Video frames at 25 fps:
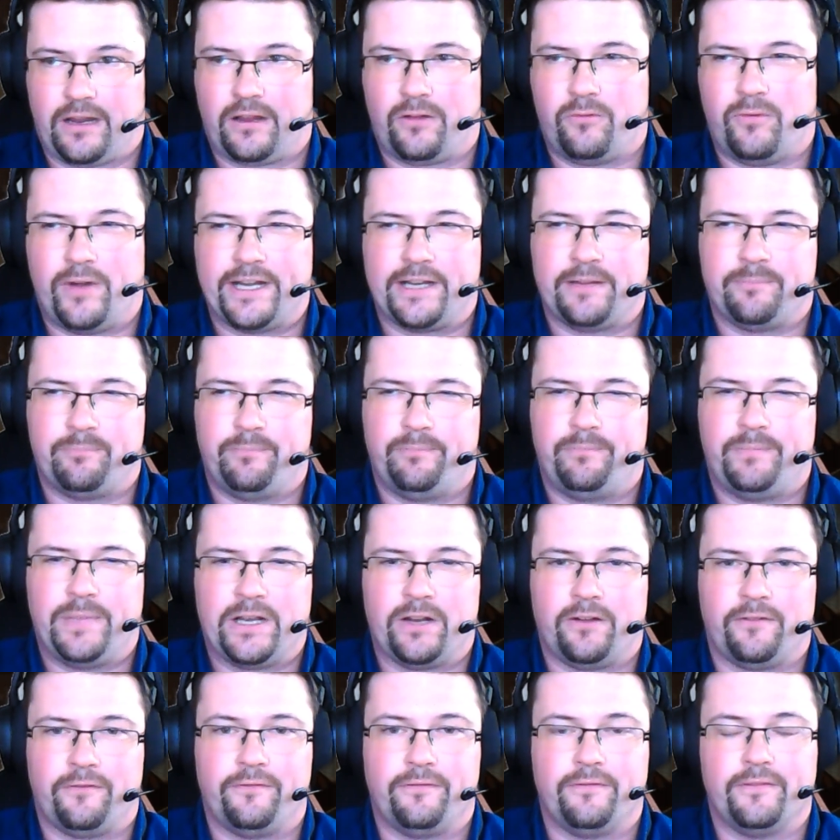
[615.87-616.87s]
quite a bit
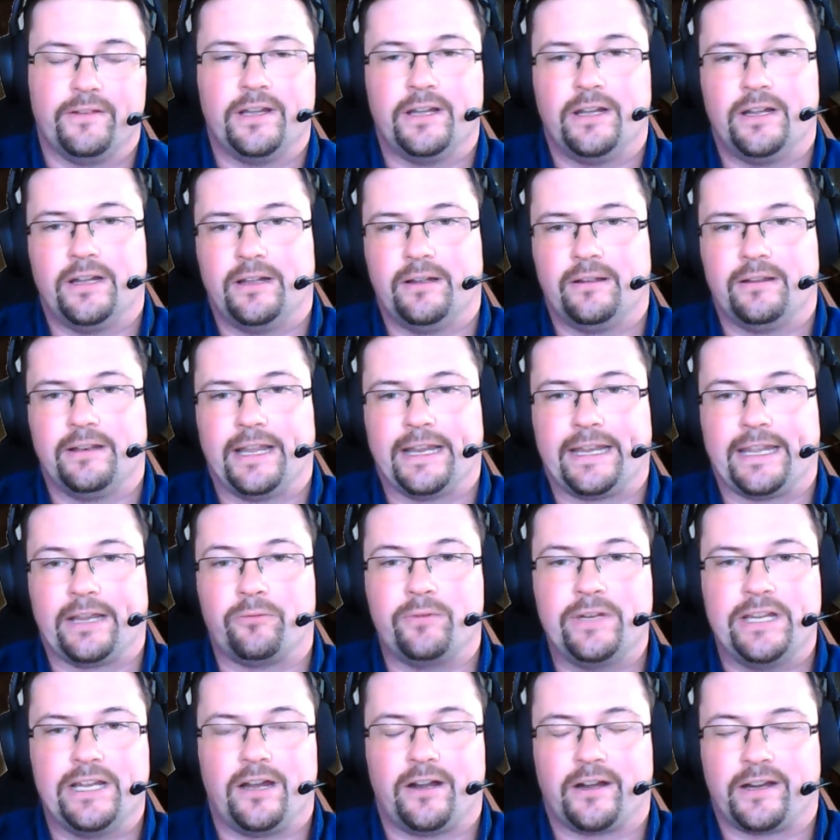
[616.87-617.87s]
of like
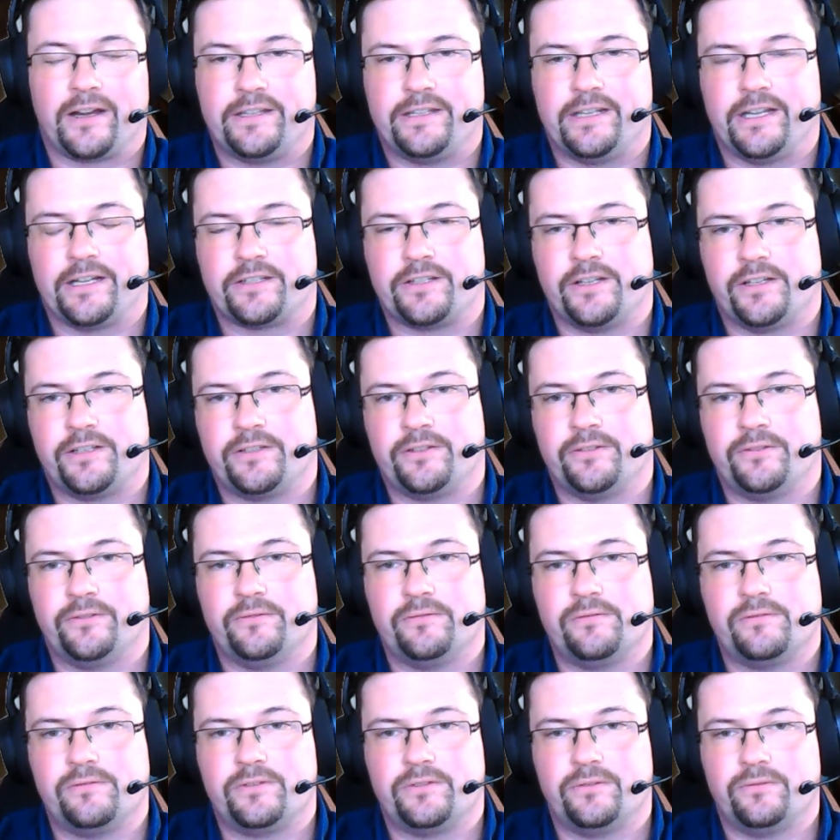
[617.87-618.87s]
re-architecture
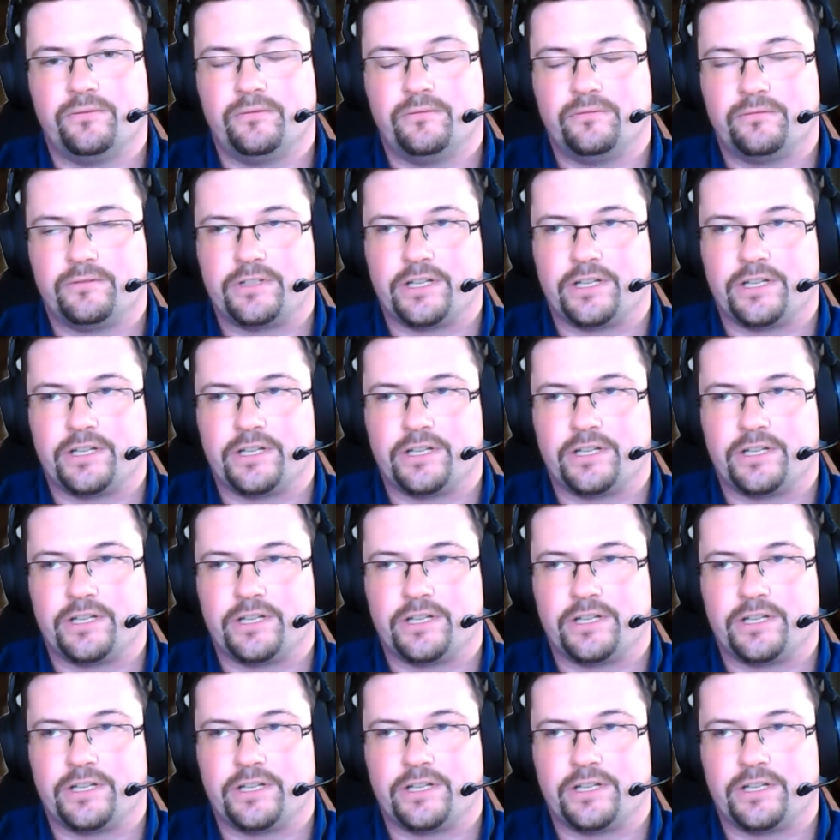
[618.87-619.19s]
to